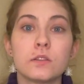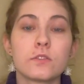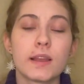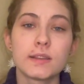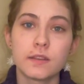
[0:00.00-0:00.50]

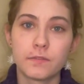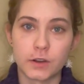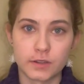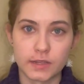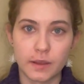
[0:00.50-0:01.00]
So that's the
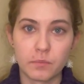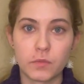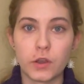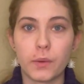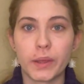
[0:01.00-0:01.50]
first step,
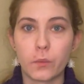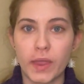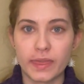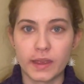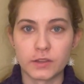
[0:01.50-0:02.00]
knowing
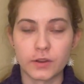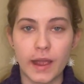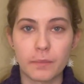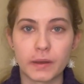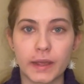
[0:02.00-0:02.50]
when things are
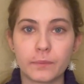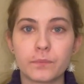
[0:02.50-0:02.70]
happening.